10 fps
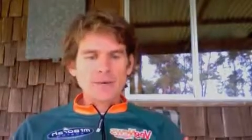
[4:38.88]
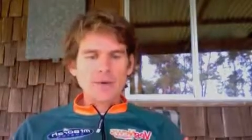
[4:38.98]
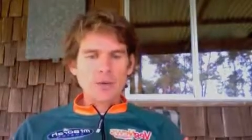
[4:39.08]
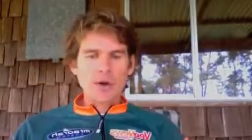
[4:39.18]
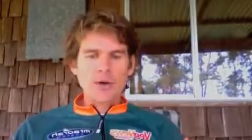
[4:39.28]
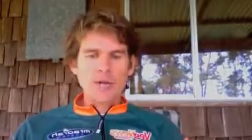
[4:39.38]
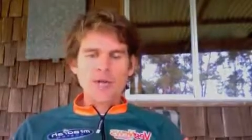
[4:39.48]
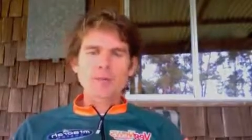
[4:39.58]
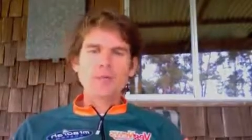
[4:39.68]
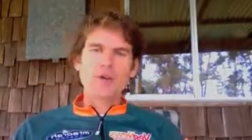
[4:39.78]
You won't
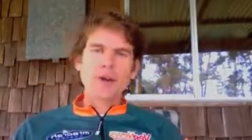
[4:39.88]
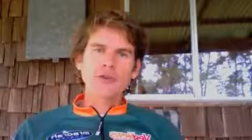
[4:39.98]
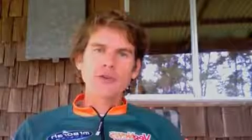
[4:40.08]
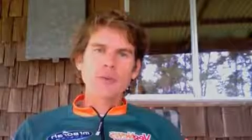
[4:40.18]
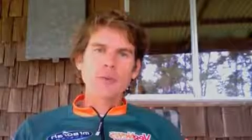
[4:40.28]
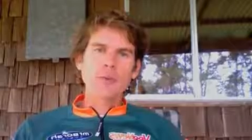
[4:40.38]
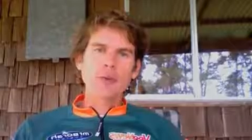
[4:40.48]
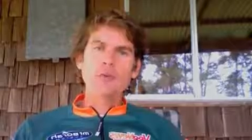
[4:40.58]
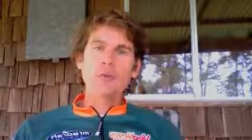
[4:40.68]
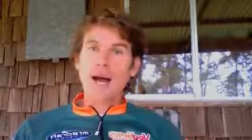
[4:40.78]
get depressed when people
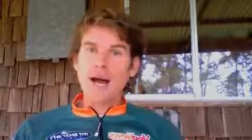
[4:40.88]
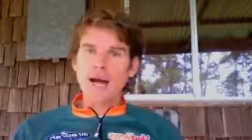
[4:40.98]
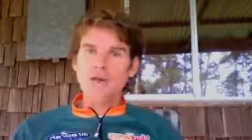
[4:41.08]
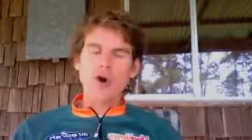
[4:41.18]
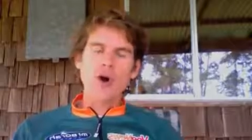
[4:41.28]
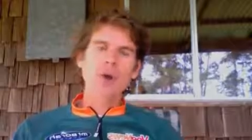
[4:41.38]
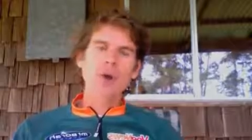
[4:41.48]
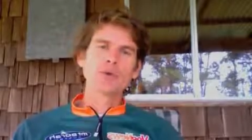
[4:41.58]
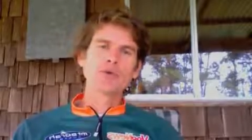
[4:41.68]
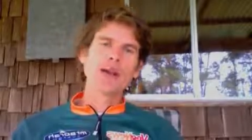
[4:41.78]
give you a hard
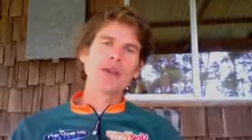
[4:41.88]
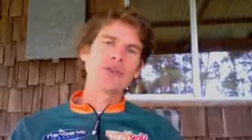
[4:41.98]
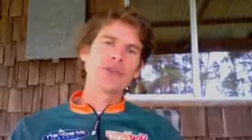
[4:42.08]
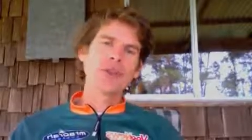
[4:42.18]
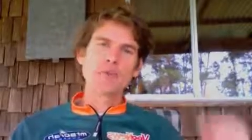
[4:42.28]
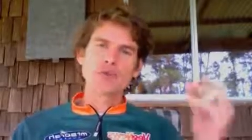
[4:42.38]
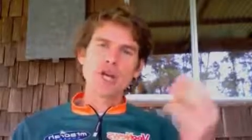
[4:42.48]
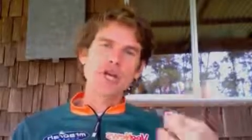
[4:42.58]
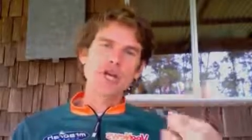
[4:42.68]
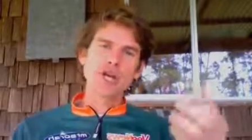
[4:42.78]
time. You'll start to see an
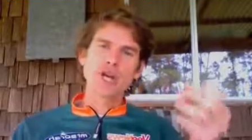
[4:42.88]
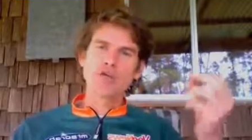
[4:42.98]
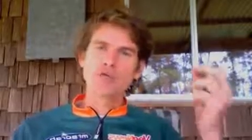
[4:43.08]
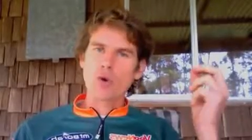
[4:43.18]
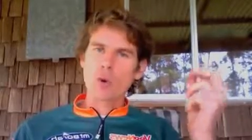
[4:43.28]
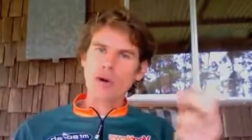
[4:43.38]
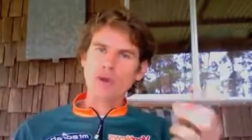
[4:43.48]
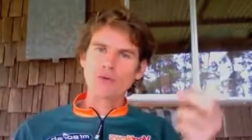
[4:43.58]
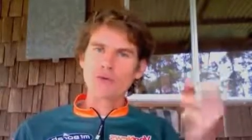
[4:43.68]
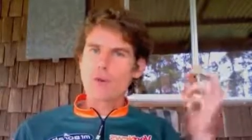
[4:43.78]
objection as a
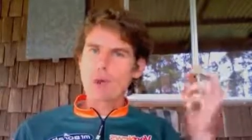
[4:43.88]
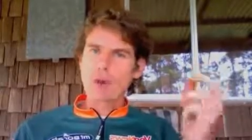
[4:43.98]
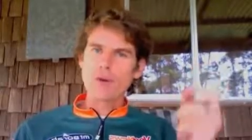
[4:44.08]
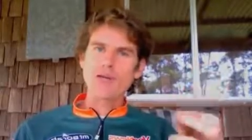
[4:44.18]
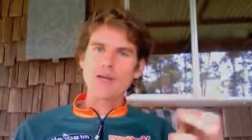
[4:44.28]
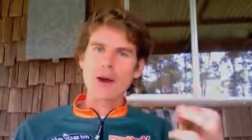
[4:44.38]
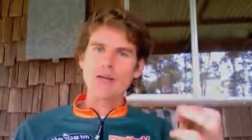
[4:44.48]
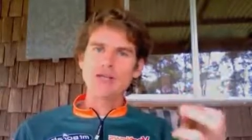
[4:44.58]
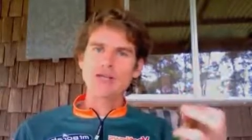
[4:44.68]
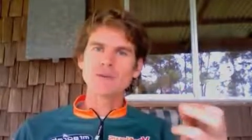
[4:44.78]
request for more
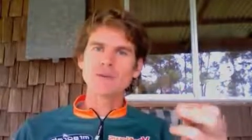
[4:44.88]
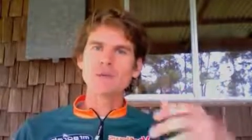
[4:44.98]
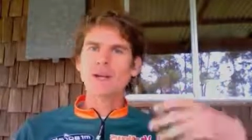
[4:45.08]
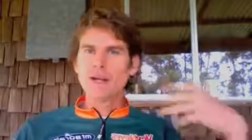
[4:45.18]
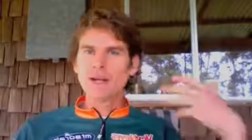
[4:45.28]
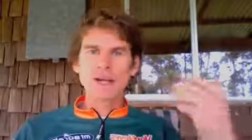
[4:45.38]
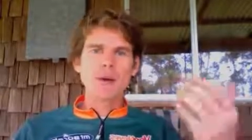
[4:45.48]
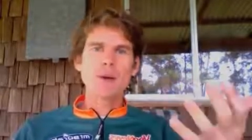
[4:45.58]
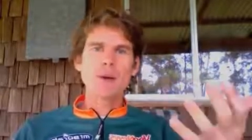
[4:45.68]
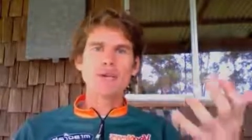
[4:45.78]
information
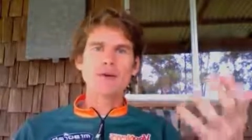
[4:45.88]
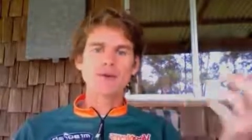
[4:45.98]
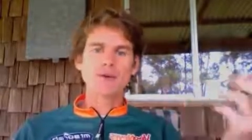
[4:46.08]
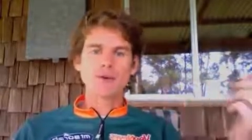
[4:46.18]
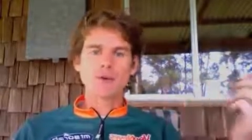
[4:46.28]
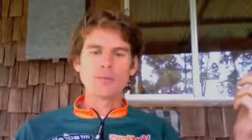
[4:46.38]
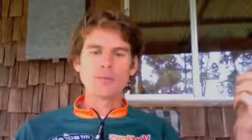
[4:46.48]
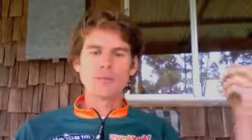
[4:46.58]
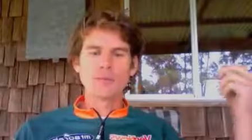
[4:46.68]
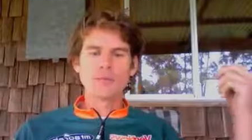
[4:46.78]
and be able to give it to
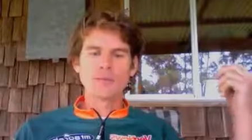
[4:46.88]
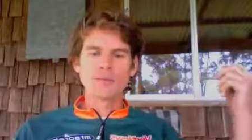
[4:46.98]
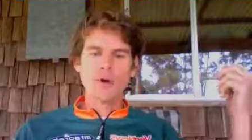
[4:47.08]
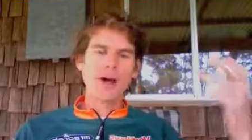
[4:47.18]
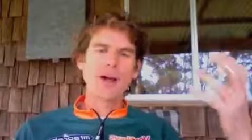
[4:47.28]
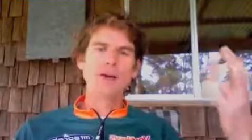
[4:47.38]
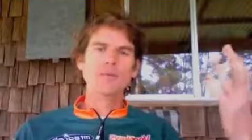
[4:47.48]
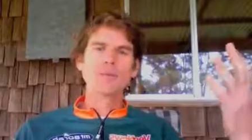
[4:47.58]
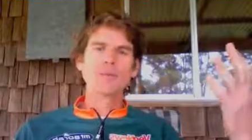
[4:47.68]
them via